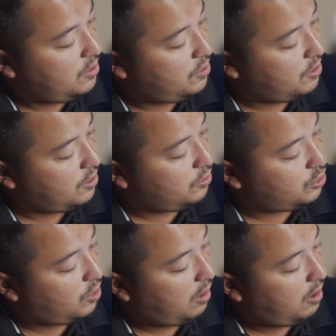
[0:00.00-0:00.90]
You can go
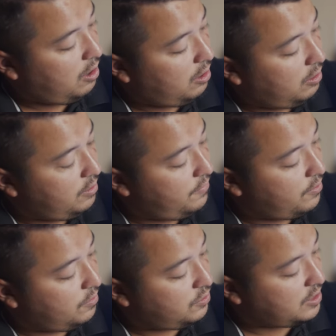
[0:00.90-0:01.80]
to all of
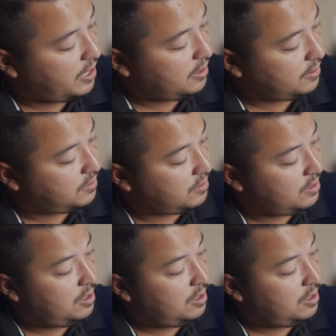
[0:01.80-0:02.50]
those settings